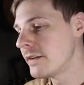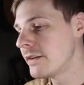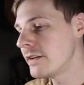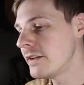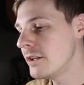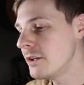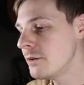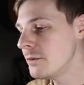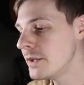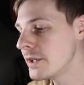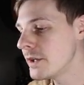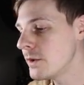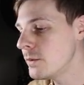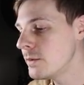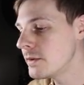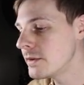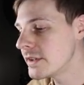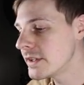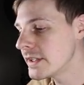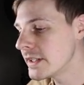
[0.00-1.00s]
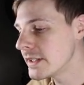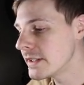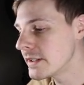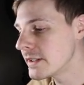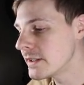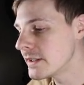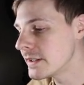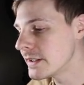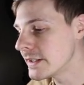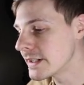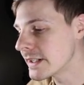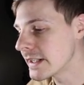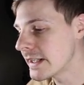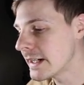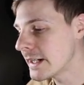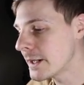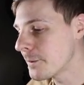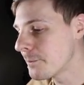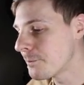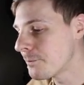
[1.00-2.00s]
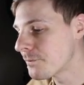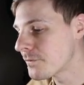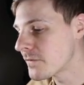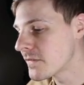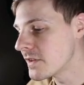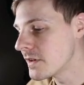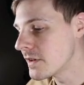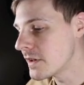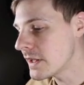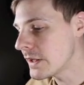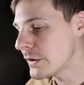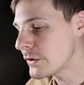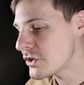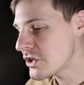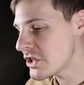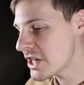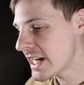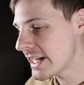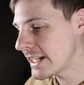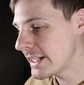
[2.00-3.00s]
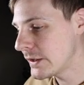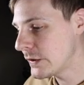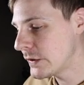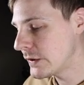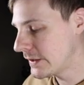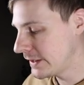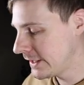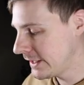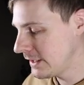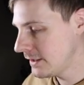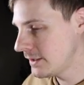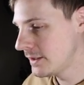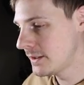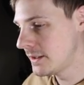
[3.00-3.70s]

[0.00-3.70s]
There we go, get a good look at that. A little shiny coin,